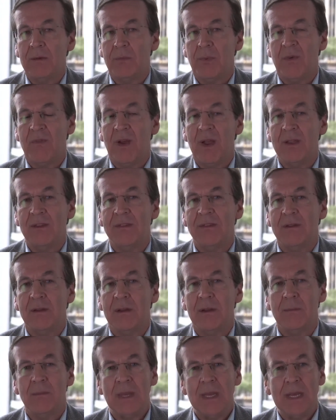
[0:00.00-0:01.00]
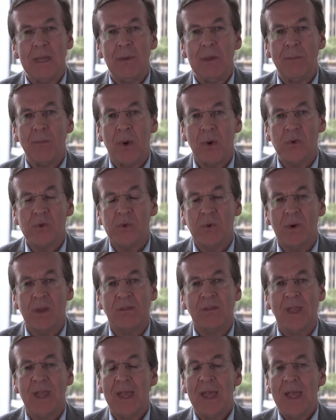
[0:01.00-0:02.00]
provides EDB
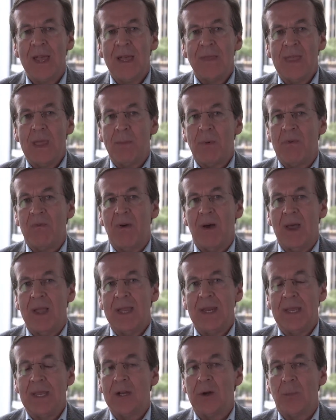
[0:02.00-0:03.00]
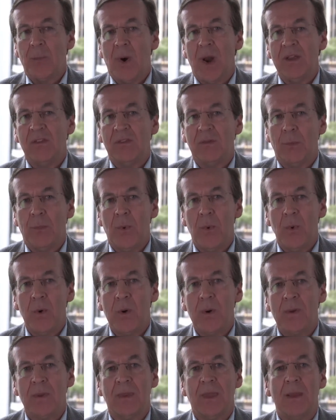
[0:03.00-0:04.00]
Postgres. They provide enterprise
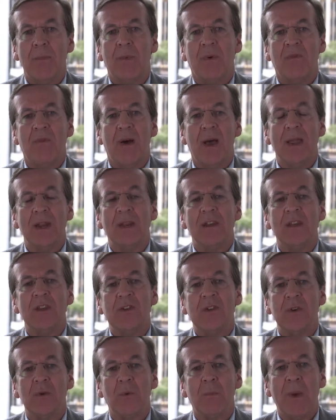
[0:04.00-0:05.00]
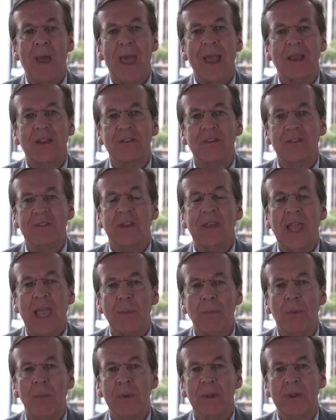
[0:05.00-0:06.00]
support. They provide additional packages and
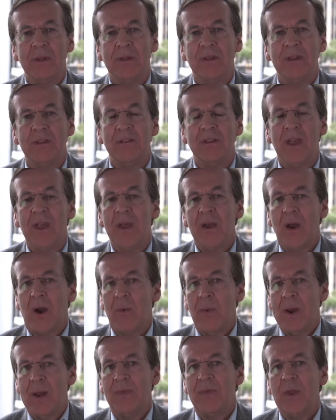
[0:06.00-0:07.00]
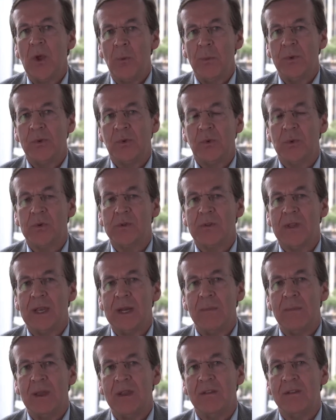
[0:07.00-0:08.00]
capabilities around the open source
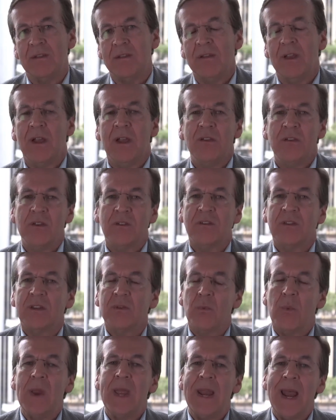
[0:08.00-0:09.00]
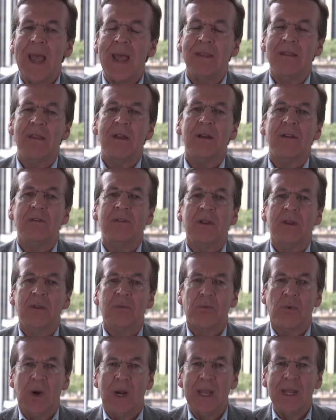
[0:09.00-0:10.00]
databases, just as Red Hat does
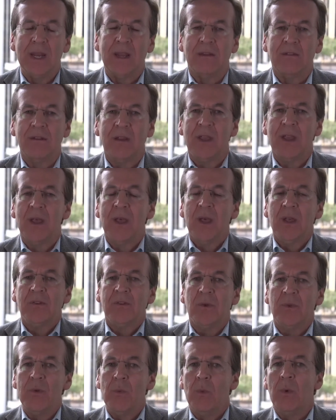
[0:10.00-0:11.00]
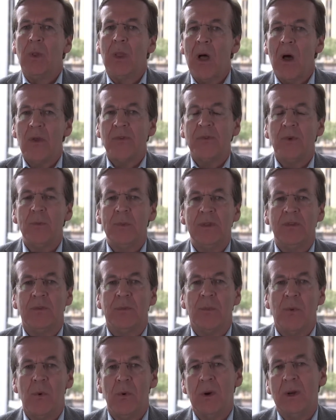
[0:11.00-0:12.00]
for Linux. So then we'll also be
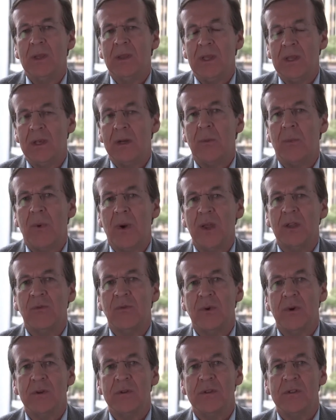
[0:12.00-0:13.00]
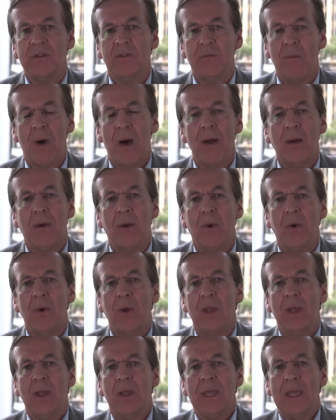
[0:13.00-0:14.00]
supporting the enterprise versions of Mongo,
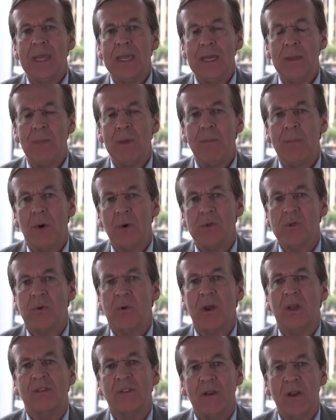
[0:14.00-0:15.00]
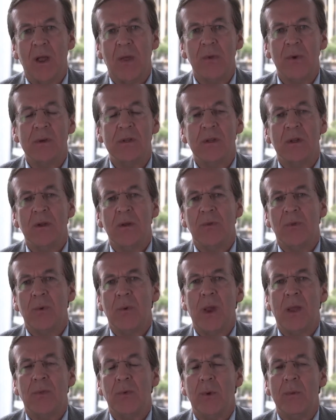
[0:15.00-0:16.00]
EDB Postgres, and others
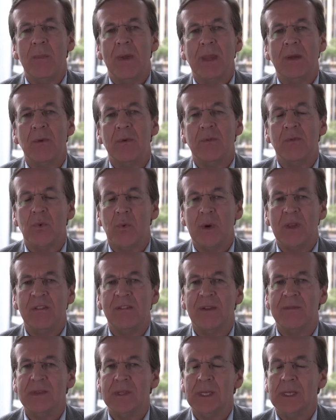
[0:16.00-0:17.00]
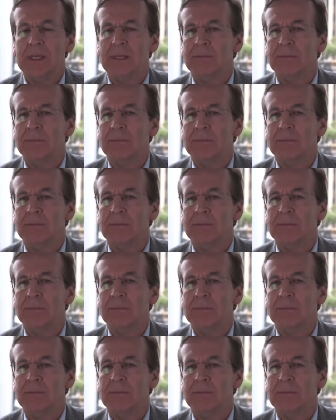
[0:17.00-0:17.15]
throughout the remainder of 2017.